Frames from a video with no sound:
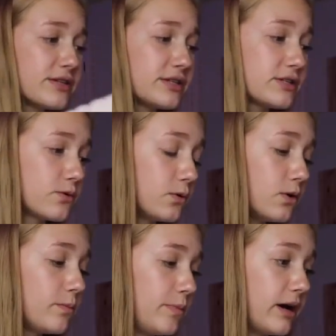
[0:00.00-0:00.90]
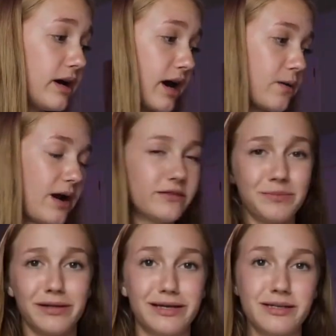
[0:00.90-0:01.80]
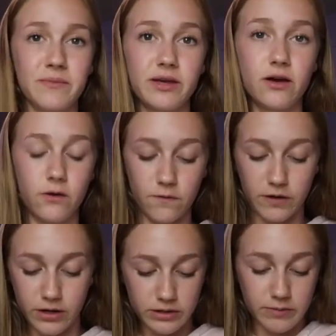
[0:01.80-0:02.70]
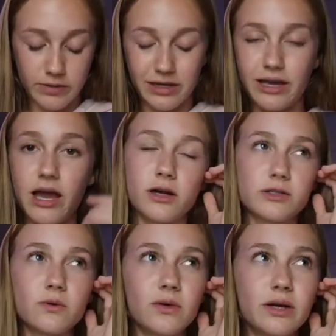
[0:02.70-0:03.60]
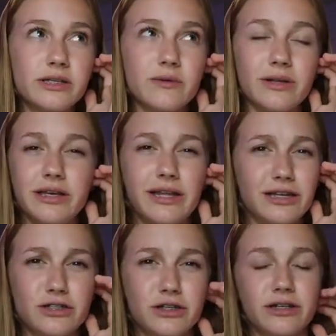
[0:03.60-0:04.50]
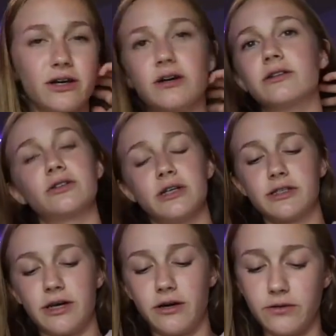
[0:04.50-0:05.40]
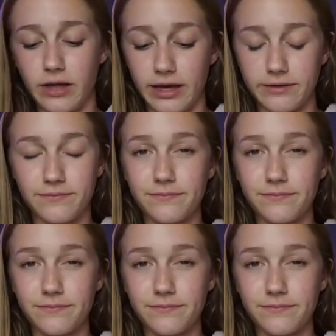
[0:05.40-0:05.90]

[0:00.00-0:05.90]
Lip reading: this to school, but I would have to put like something over it or something. Our school isn't really that strict on dress code, like